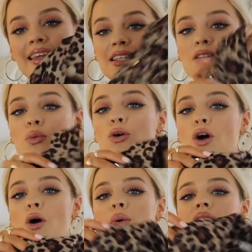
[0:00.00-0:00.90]
This will
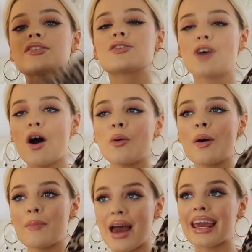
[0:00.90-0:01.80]
go with
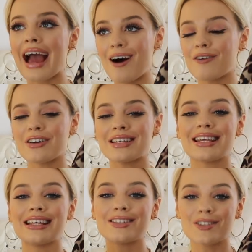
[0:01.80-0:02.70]
so many outfits
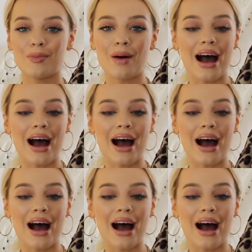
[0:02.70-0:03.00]
in summer.